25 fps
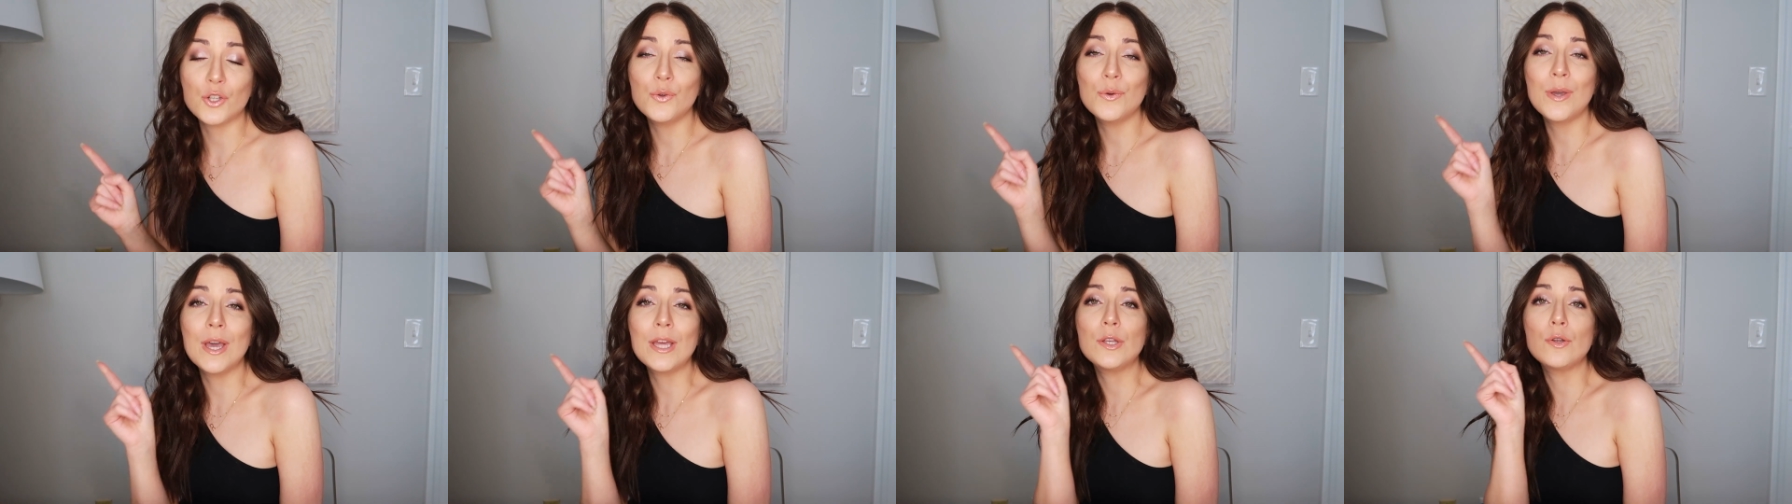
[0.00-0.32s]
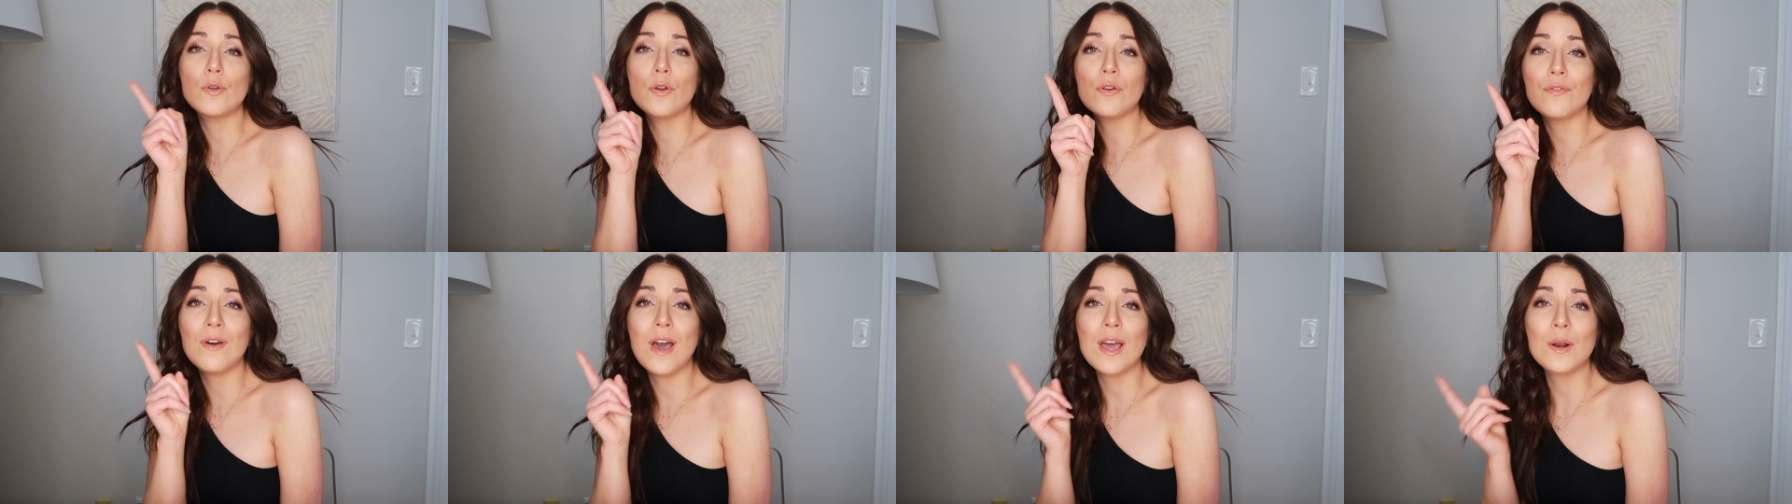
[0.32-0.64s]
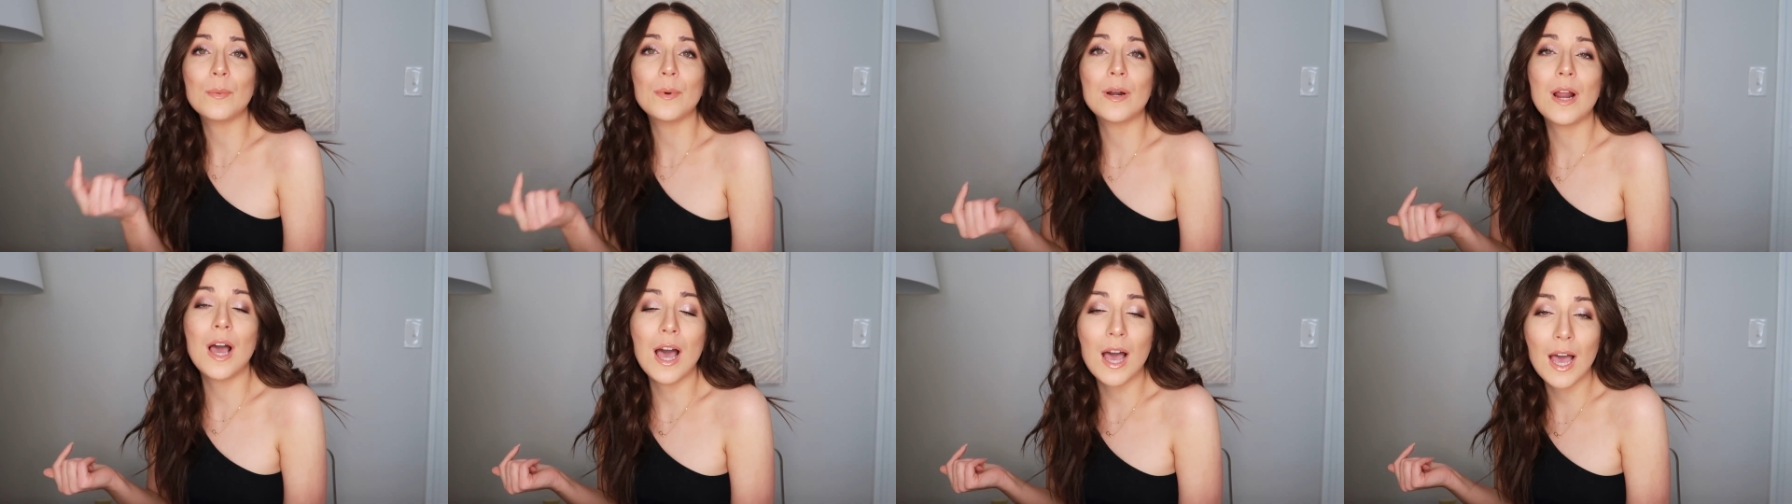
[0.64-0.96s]
you get
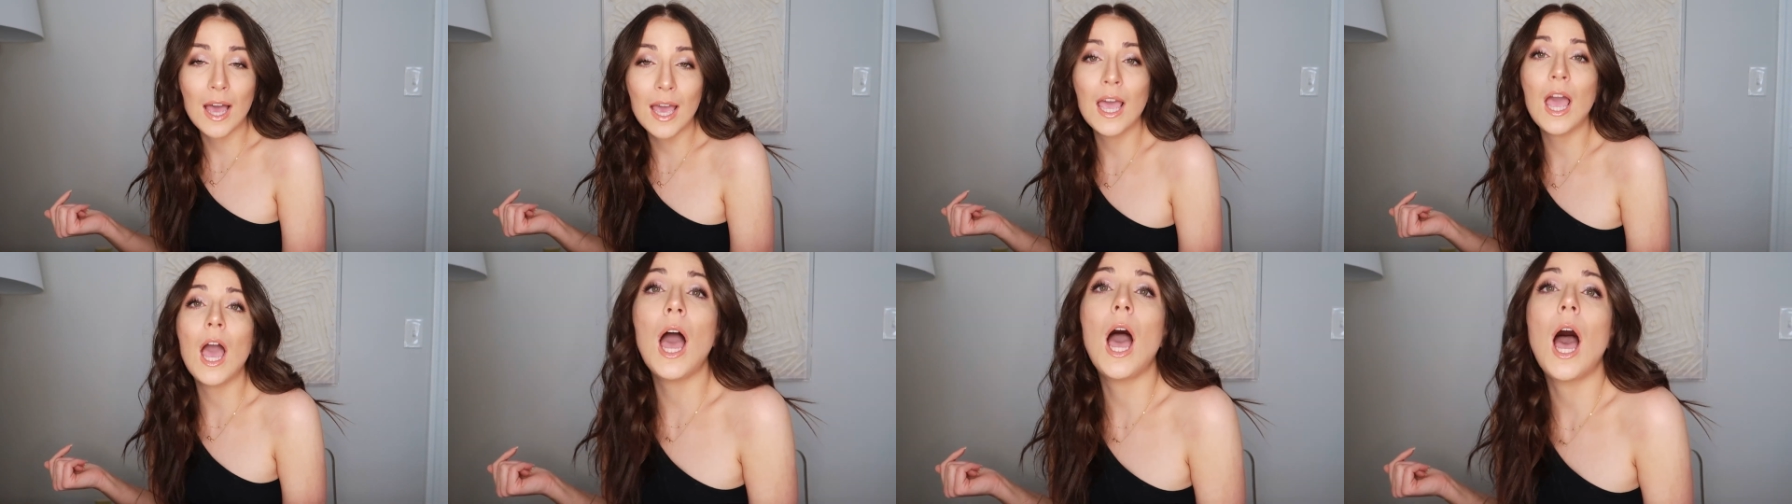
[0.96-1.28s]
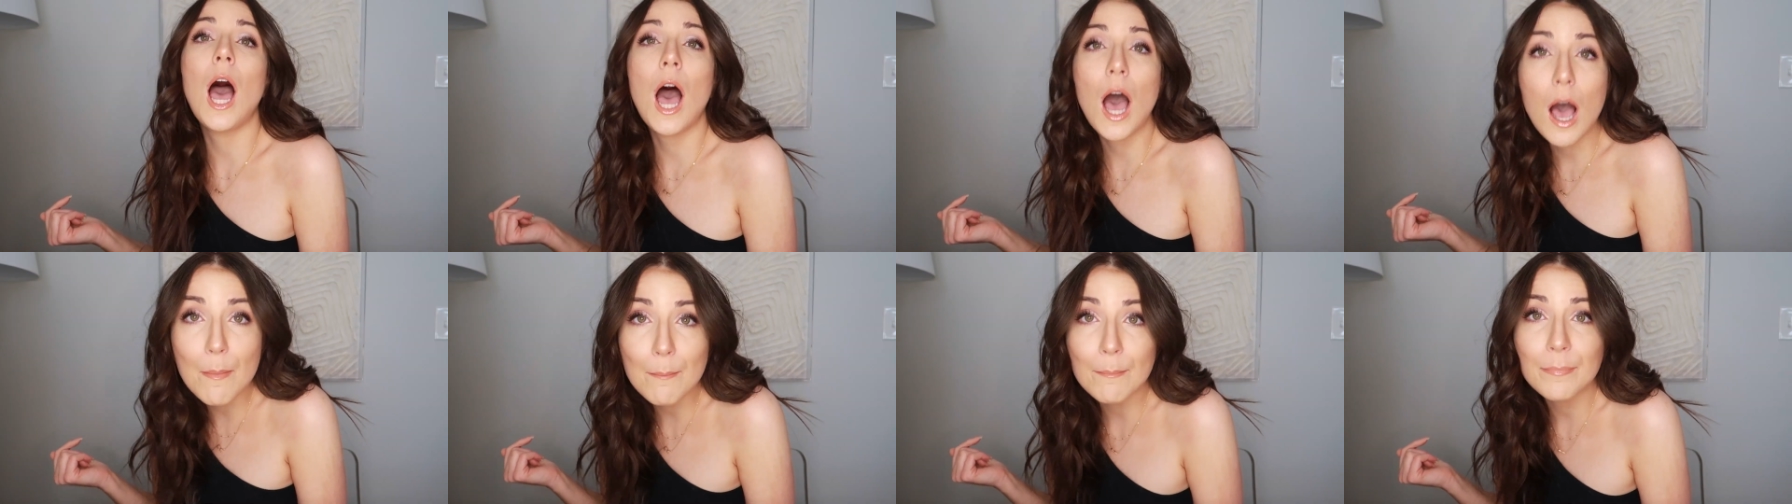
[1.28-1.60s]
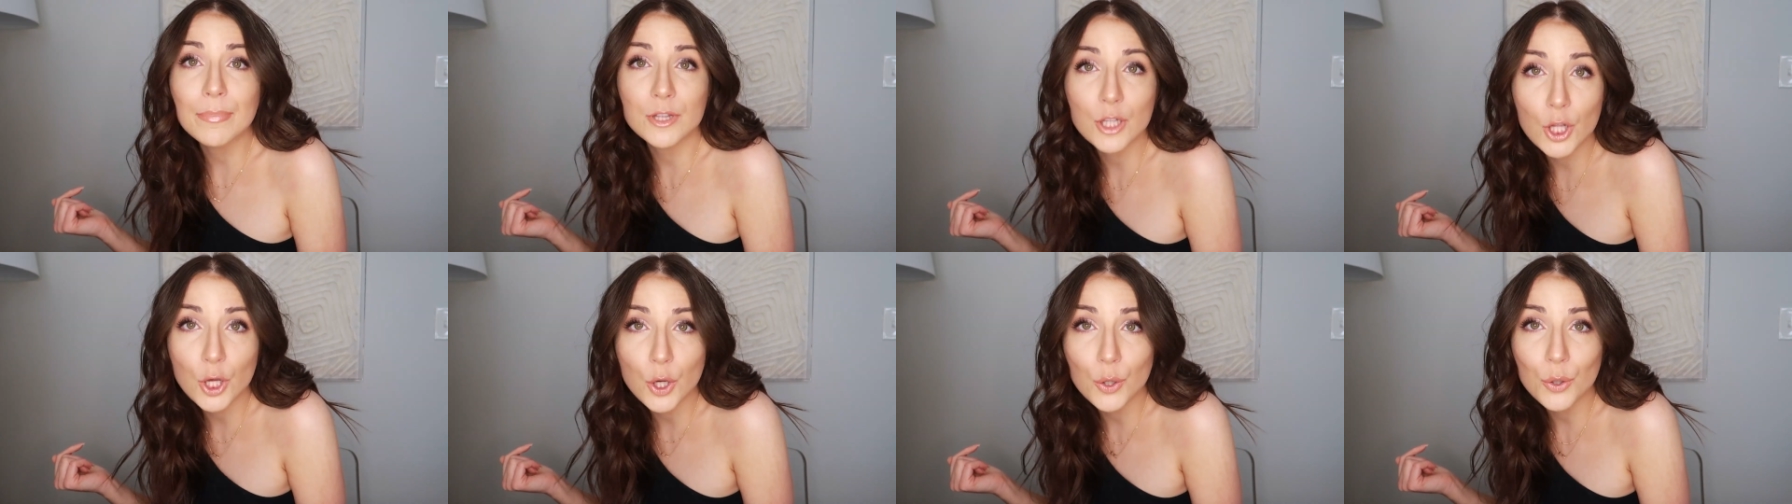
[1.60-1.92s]
notified when I
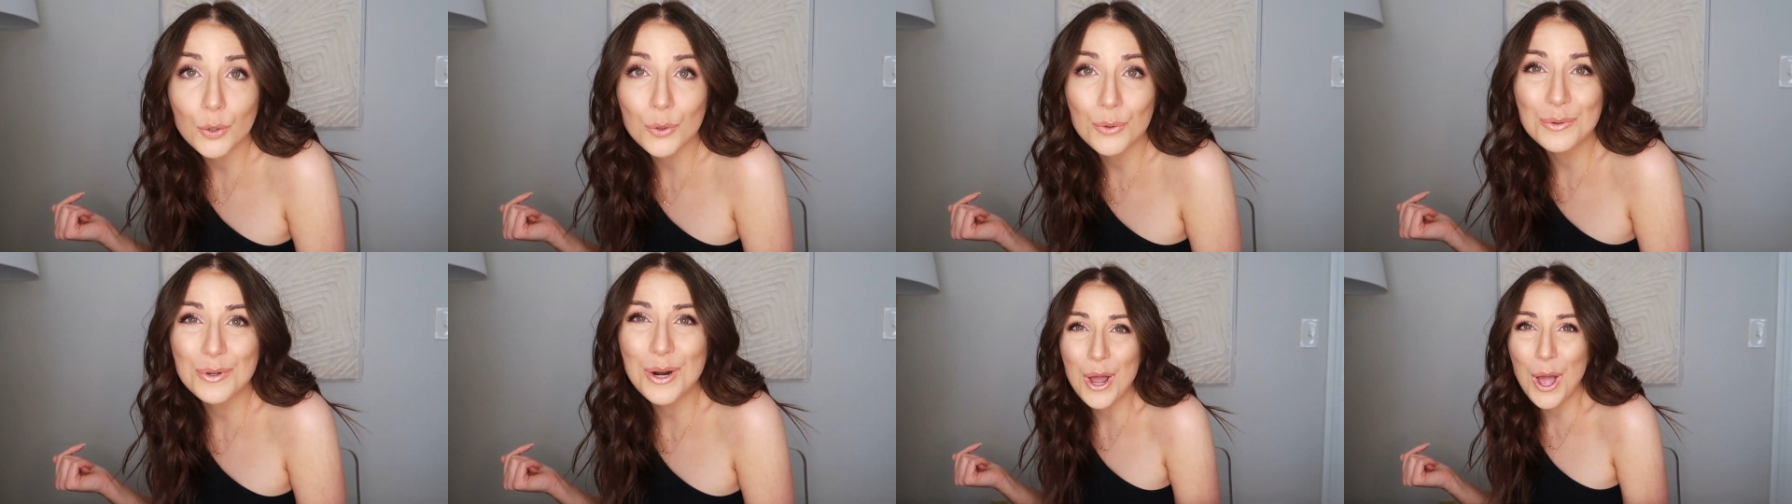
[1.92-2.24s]
upload,